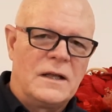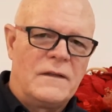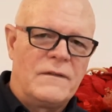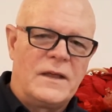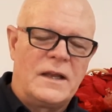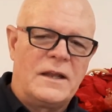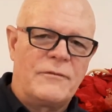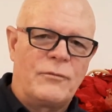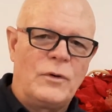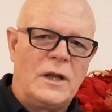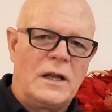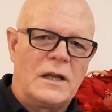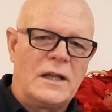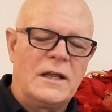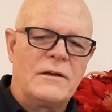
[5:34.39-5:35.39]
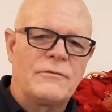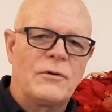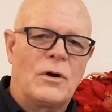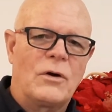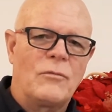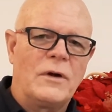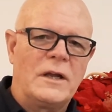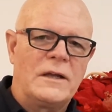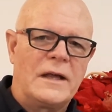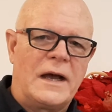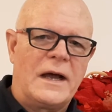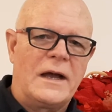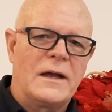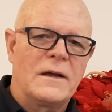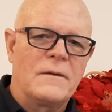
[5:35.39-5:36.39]
that if we live or we
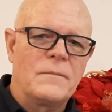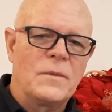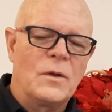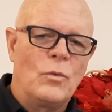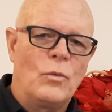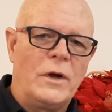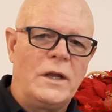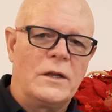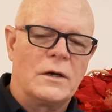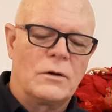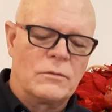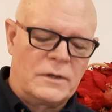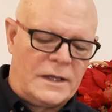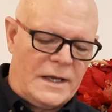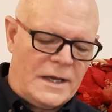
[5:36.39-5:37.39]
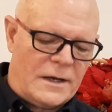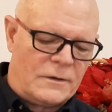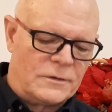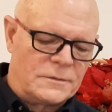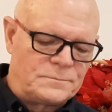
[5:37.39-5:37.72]
die, we don't count.